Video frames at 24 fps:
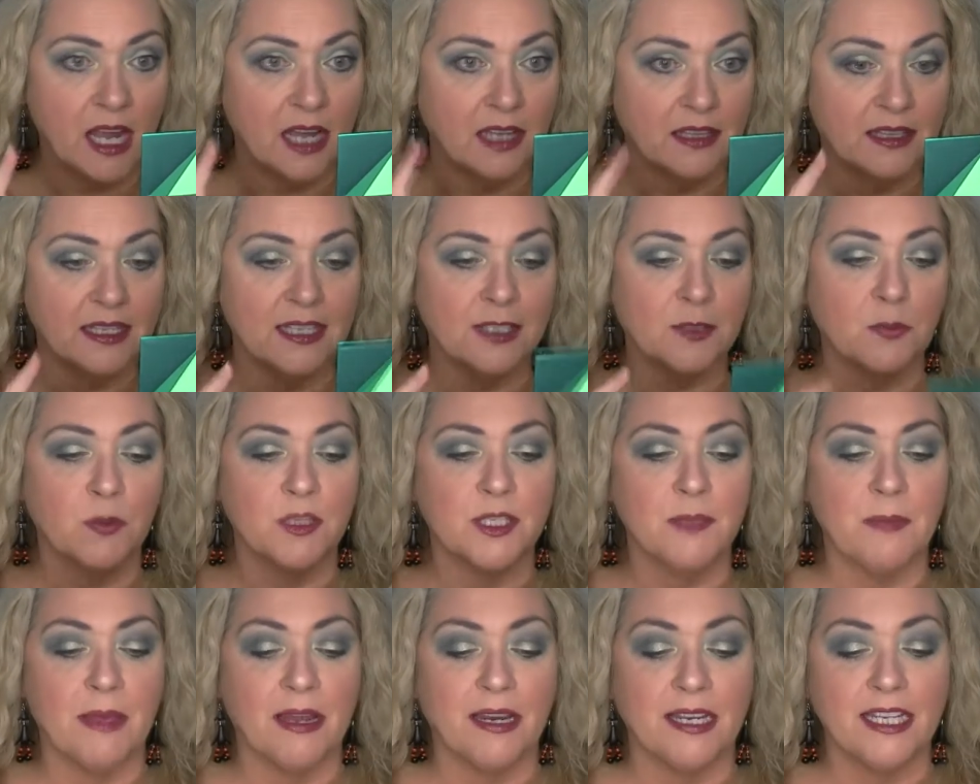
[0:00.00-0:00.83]
This one's
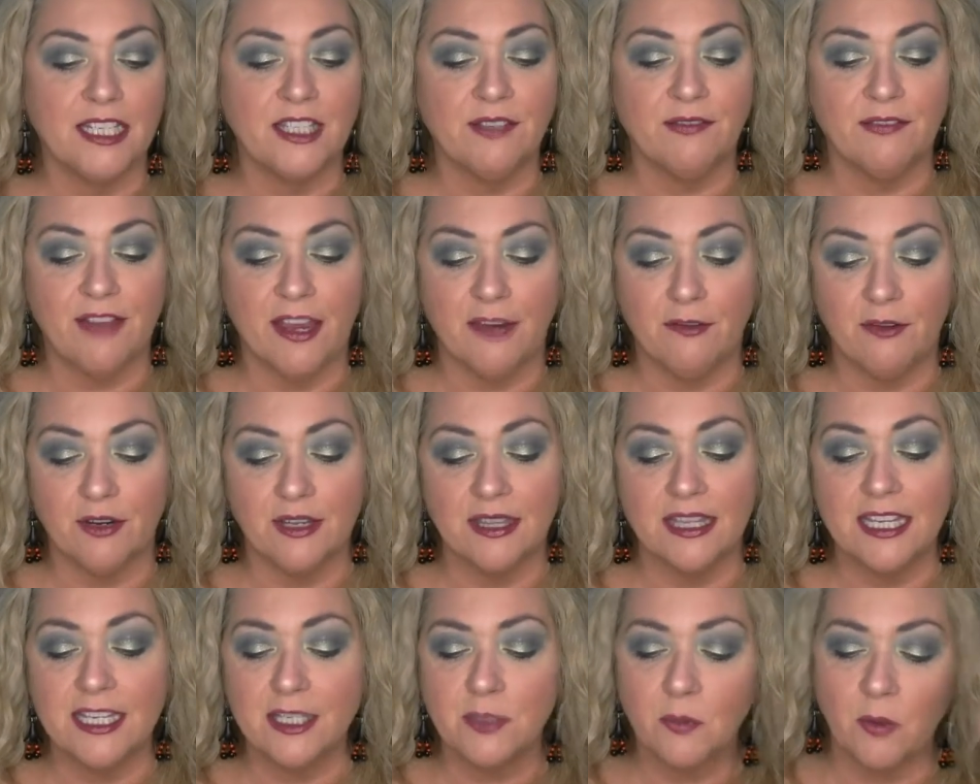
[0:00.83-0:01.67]
my least
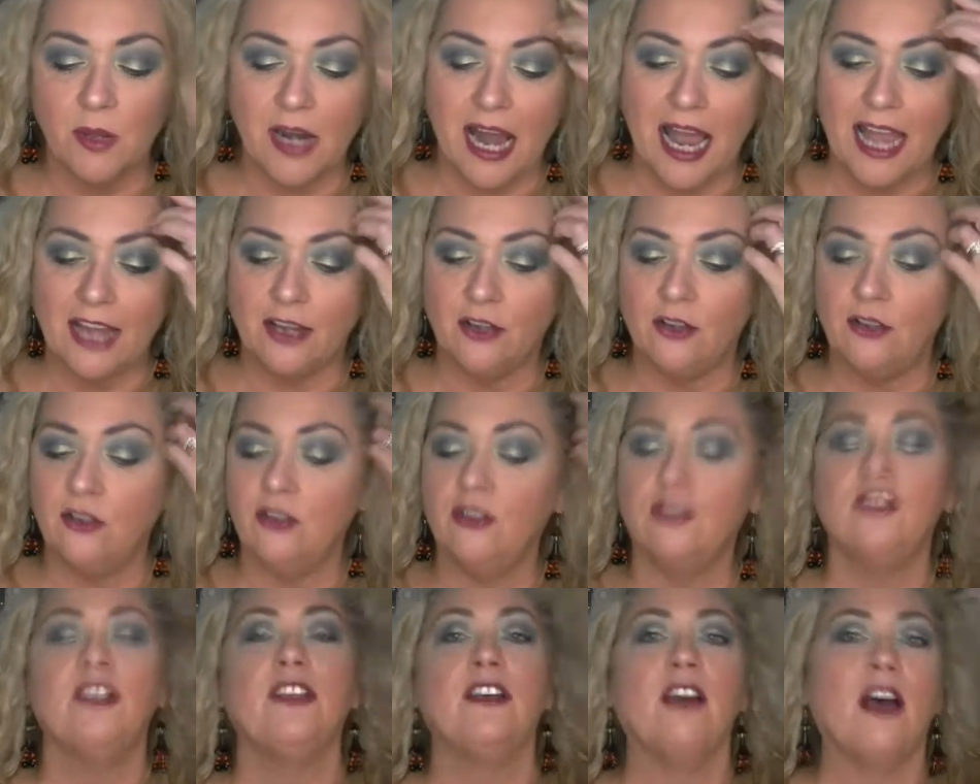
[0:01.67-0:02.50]
favorite. This one I
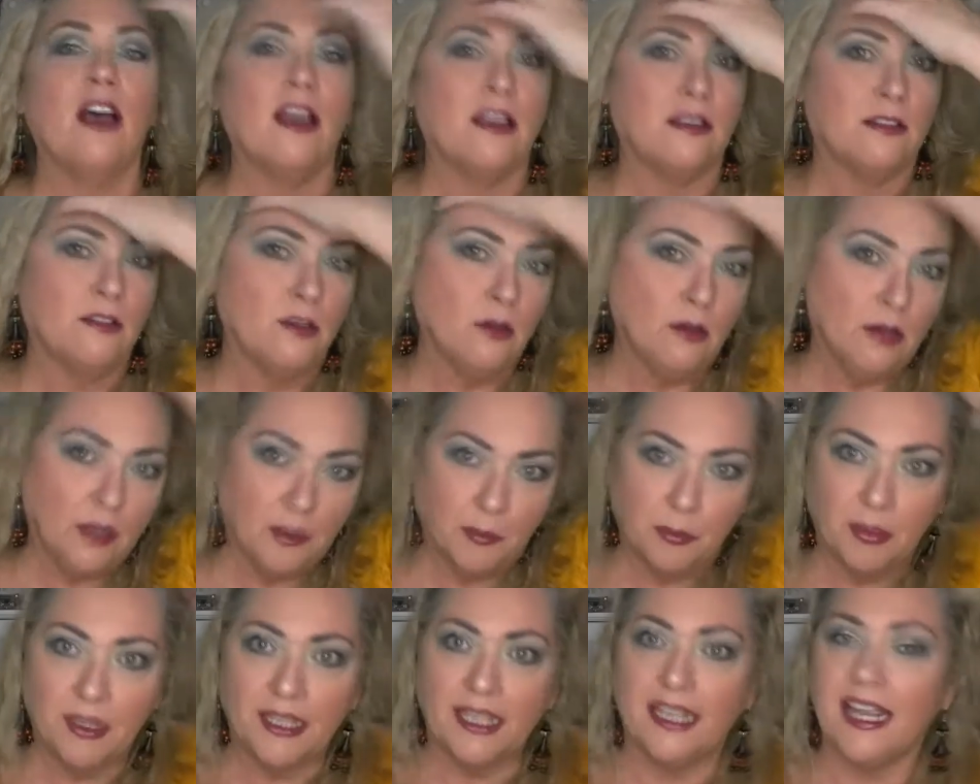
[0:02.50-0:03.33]
could not do a
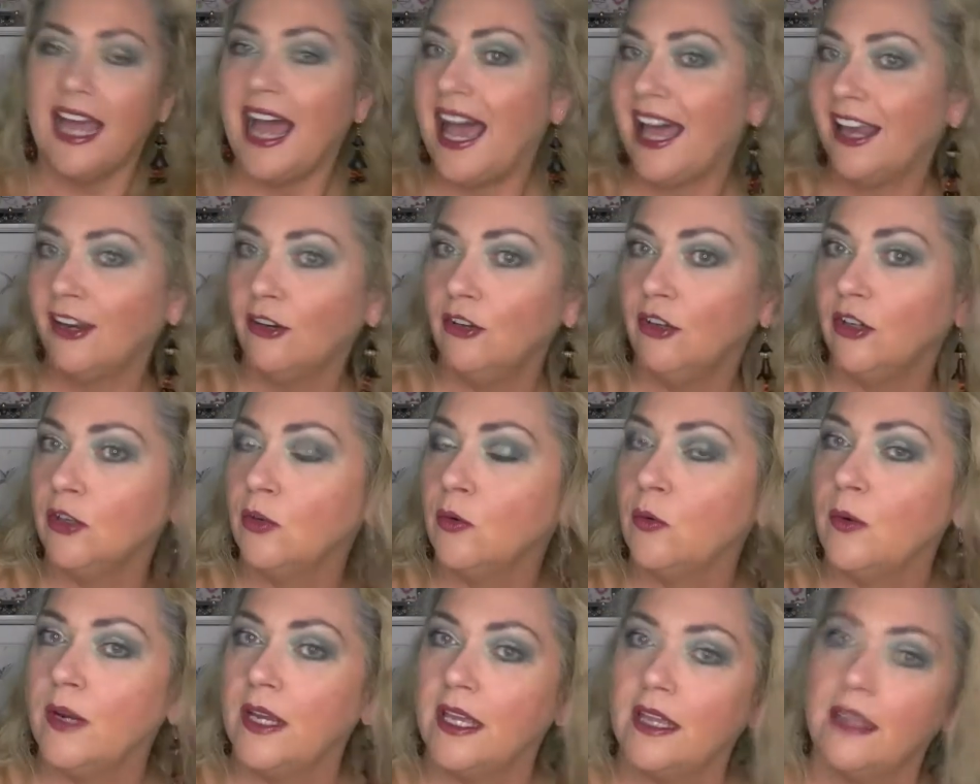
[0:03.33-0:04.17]
complete eye
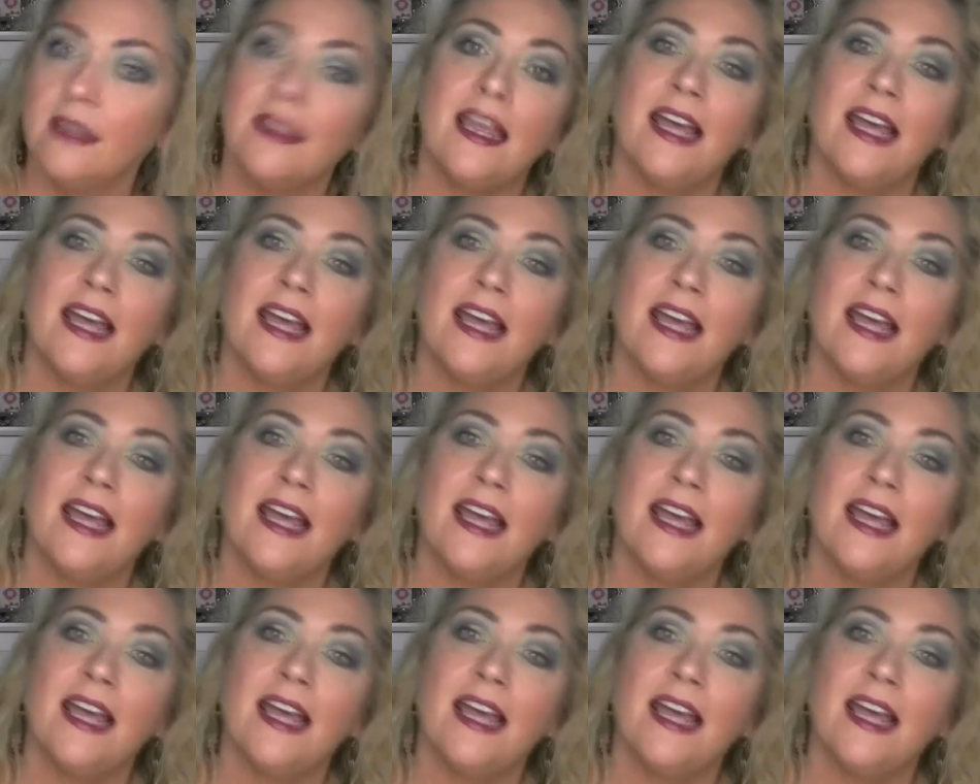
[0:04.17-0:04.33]
look with.